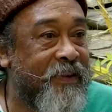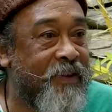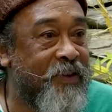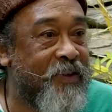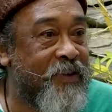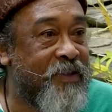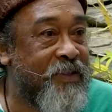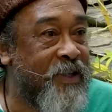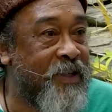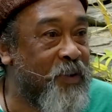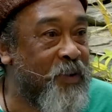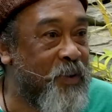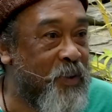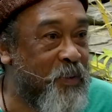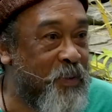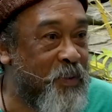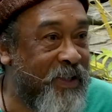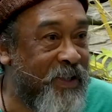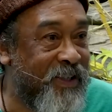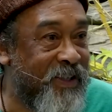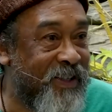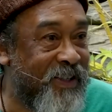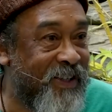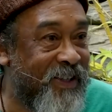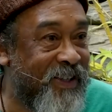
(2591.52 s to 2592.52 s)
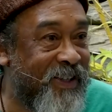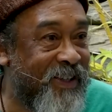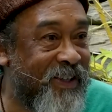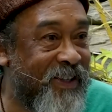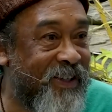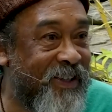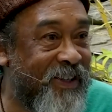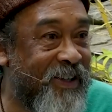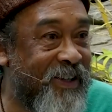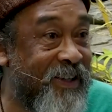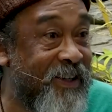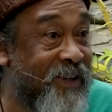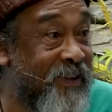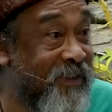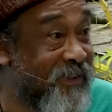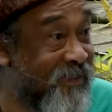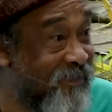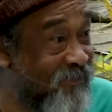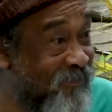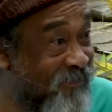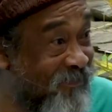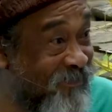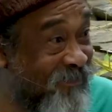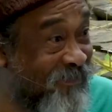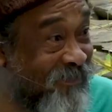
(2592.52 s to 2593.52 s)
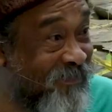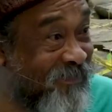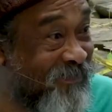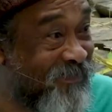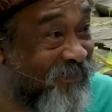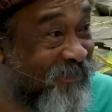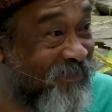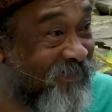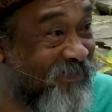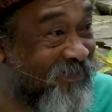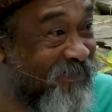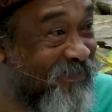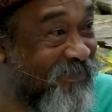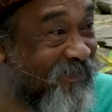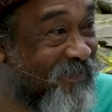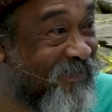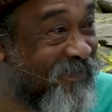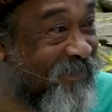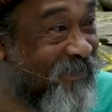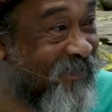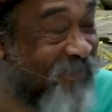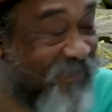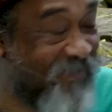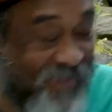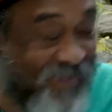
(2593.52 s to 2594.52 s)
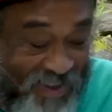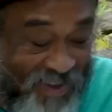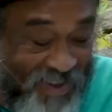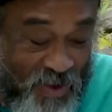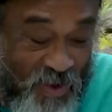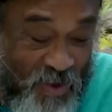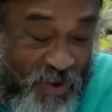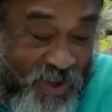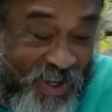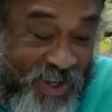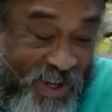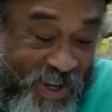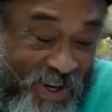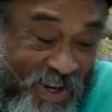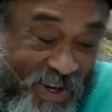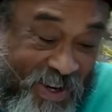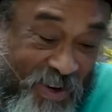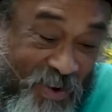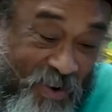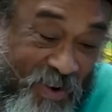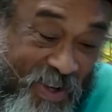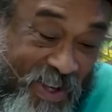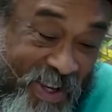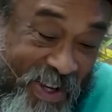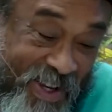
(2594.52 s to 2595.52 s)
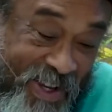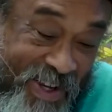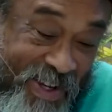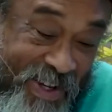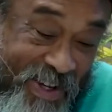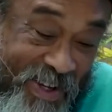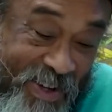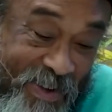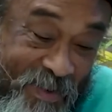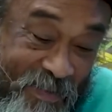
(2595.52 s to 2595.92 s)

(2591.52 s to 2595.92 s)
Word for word: Still with me? Hmm. Okay, okay.